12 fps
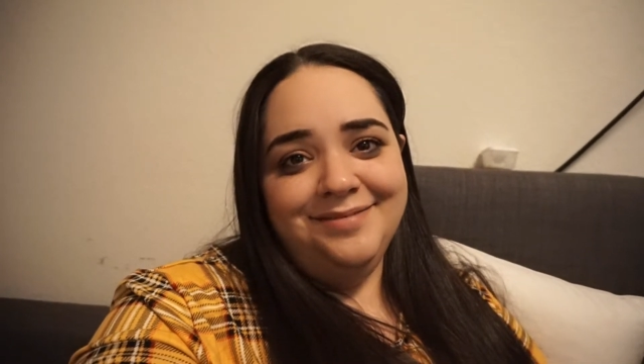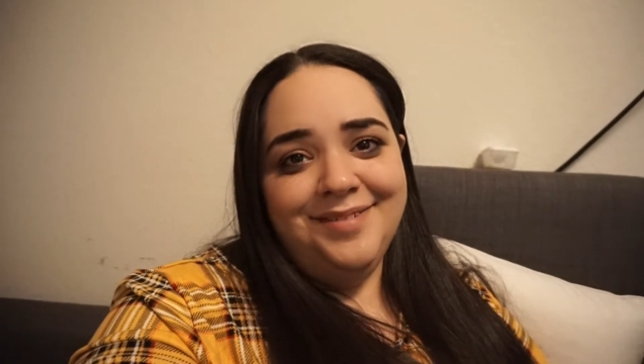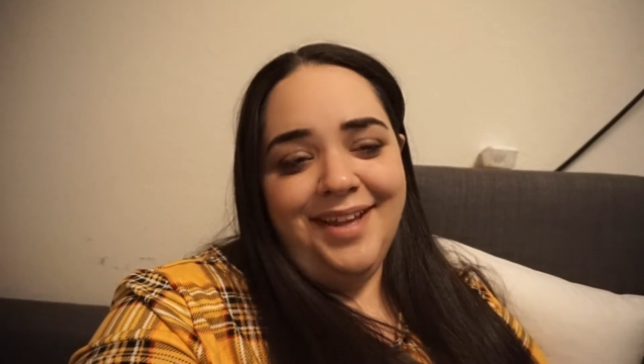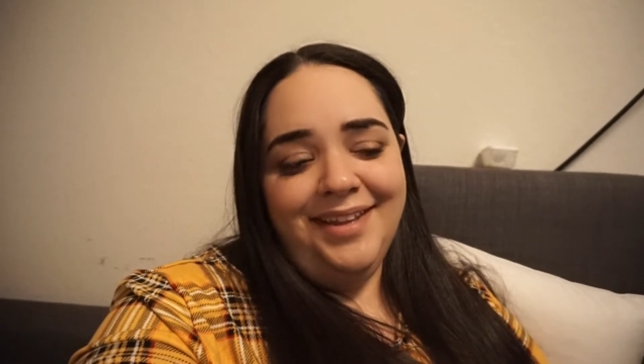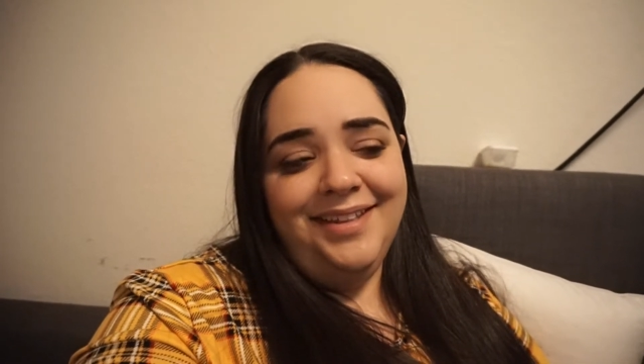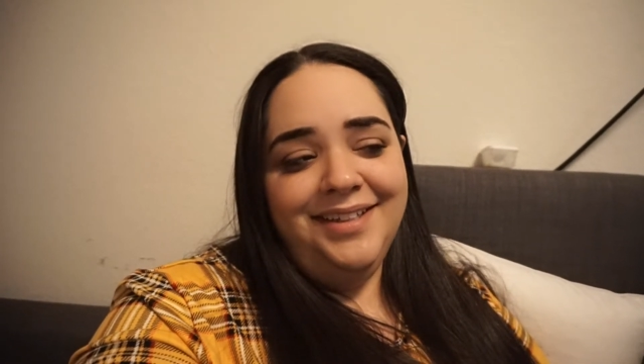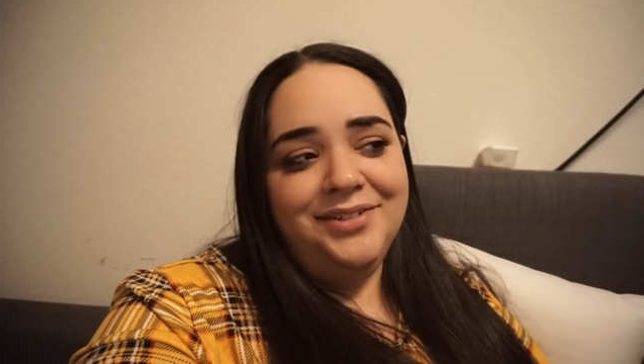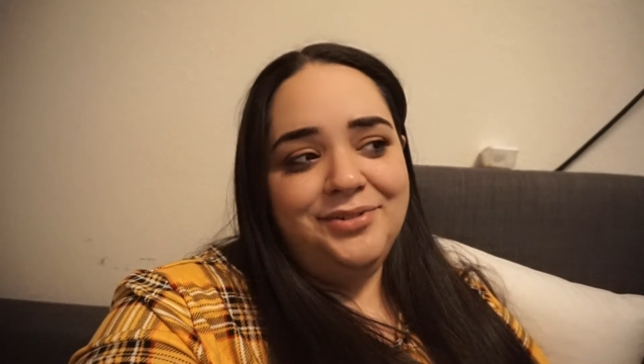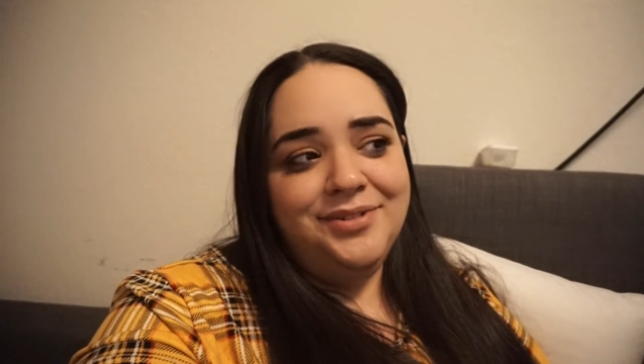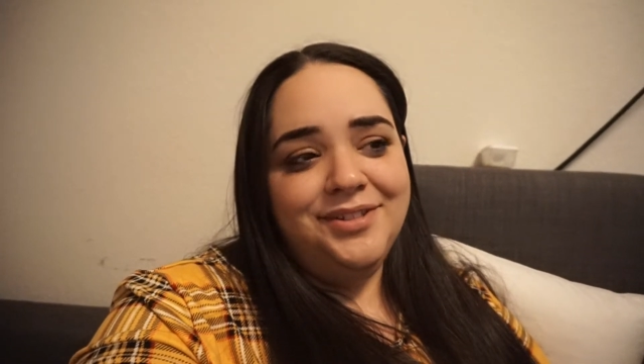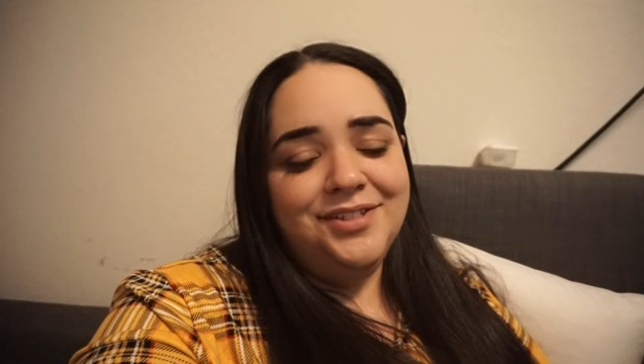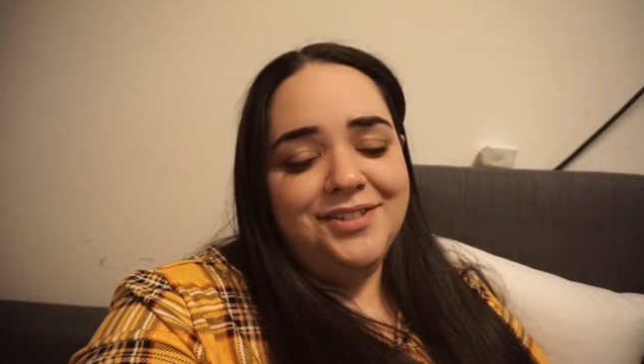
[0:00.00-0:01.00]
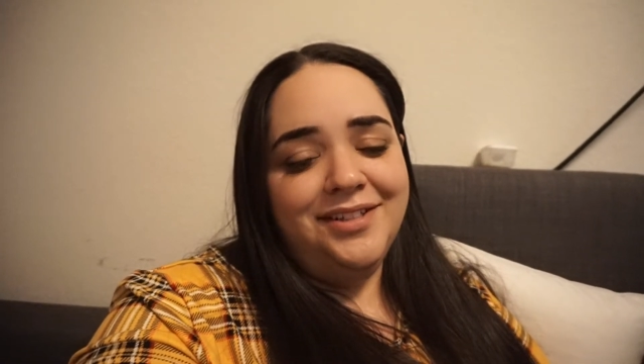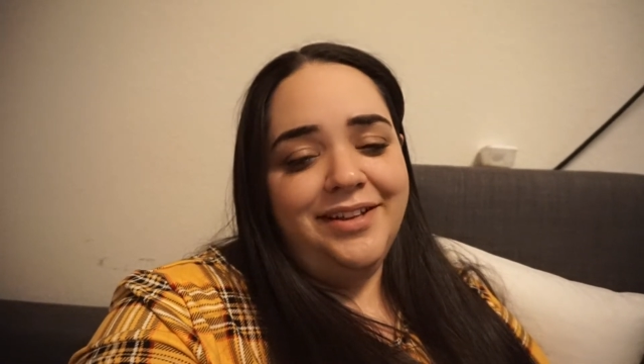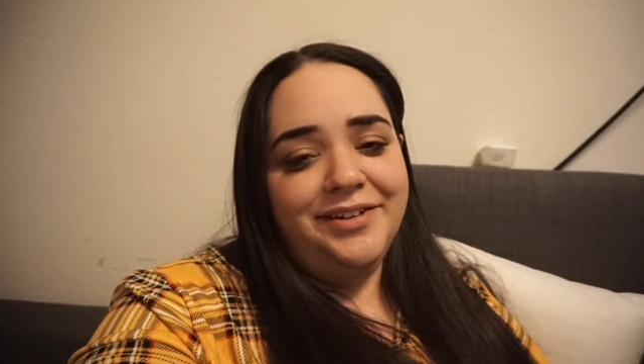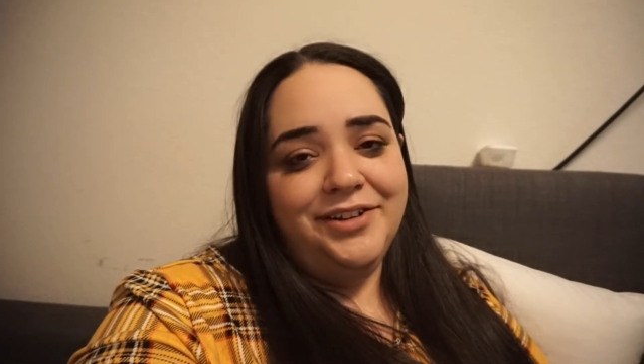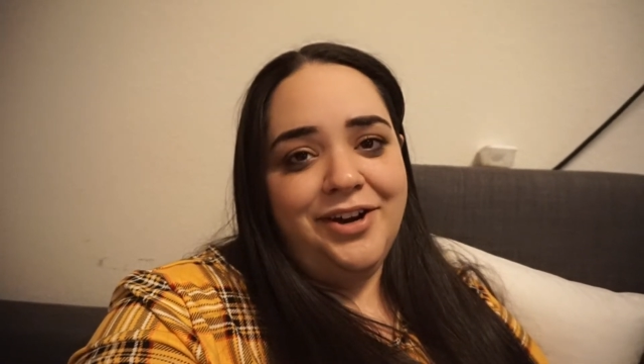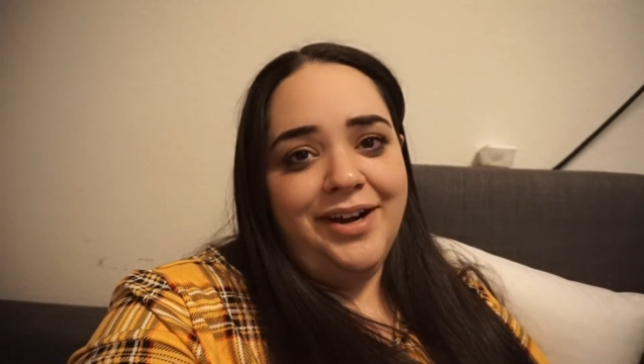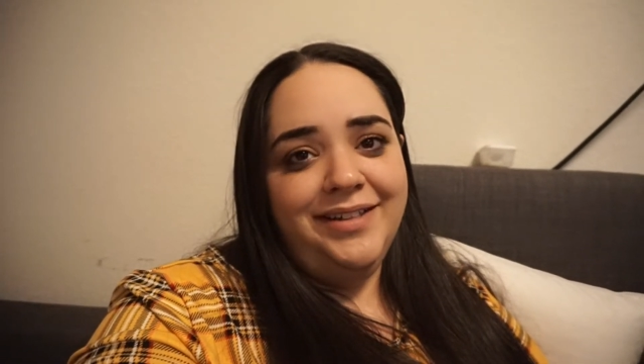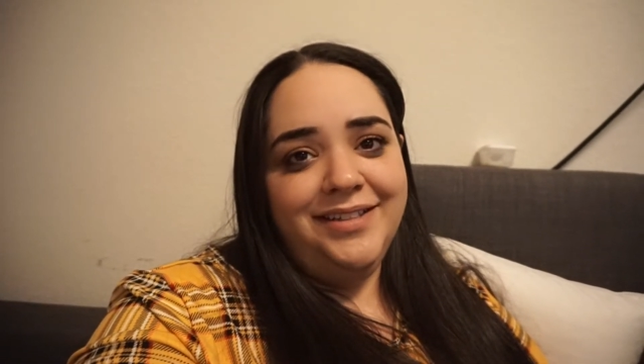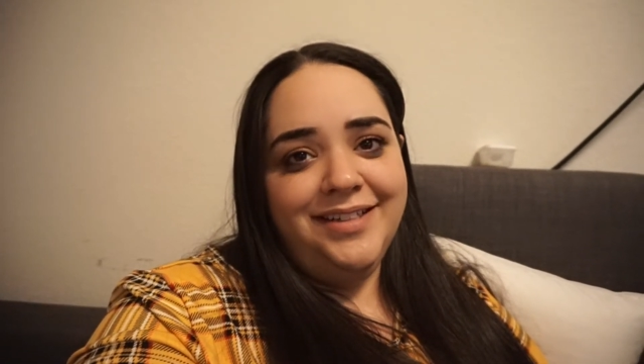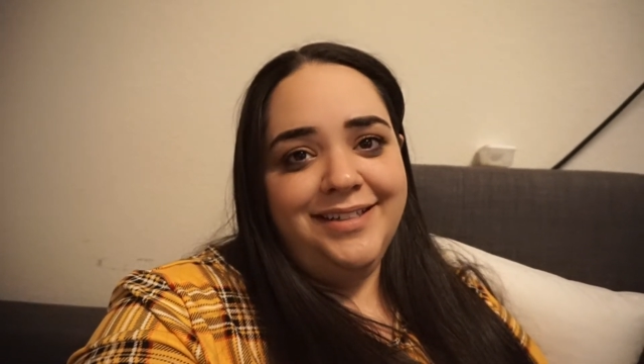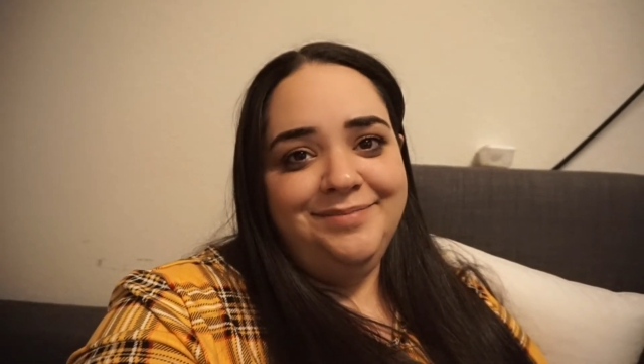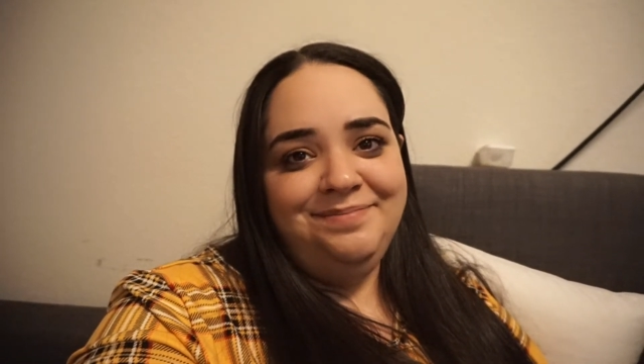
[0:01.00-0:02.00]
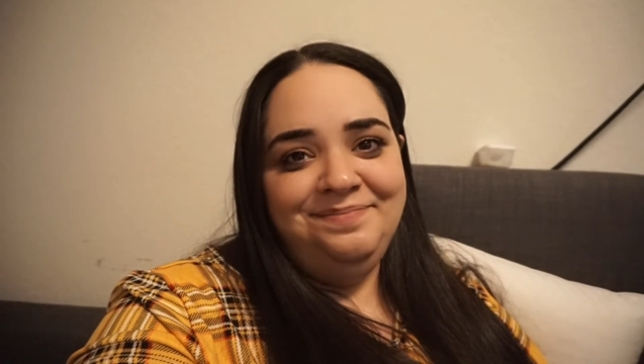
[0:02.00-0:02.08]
I think it was just a lot of crying today.